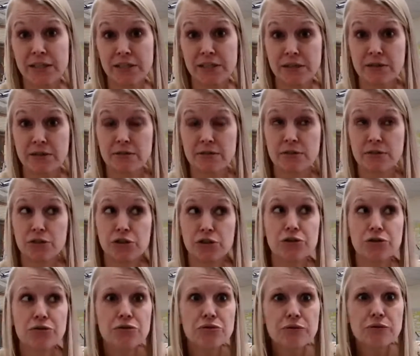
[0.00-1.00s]
two
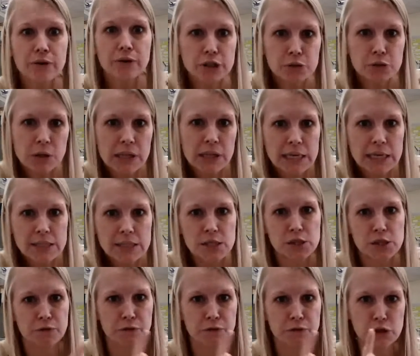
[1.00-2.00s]
virtual classes the first
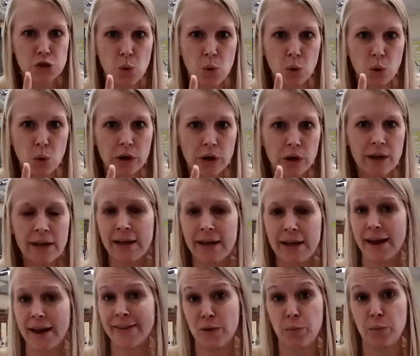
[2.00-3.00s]
quarter and then
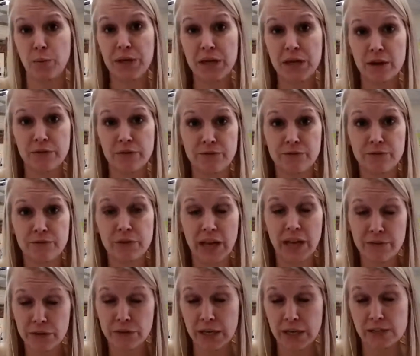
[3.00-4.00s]
we uh, gave kids
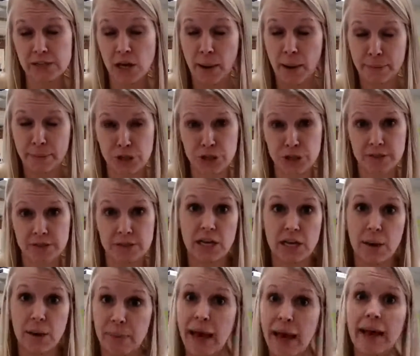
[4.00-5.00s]
option to come back
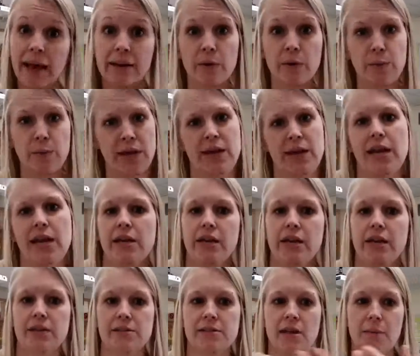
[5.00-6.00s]
and we had eight kids come
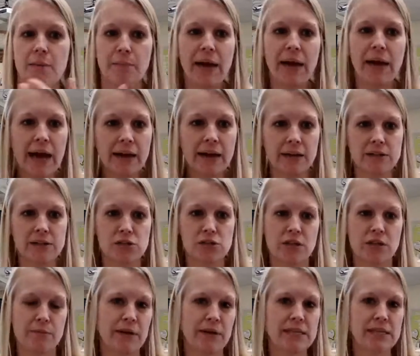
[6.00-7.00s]
back and so then my
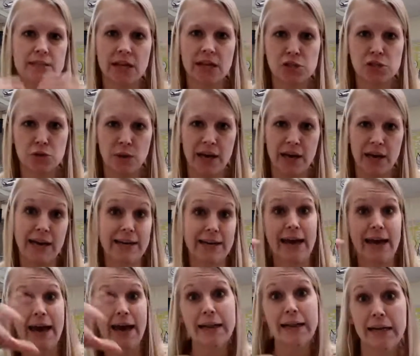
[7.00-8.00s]
schedule i had to add an
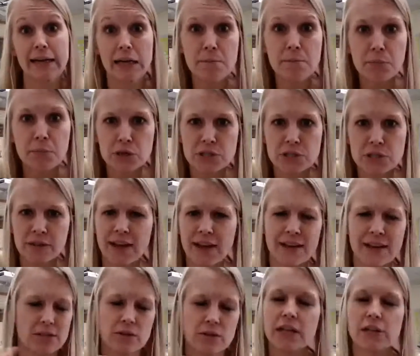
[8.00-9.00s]
in-person class so that's
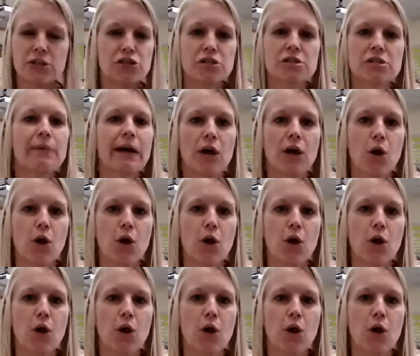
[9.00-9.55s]
just my own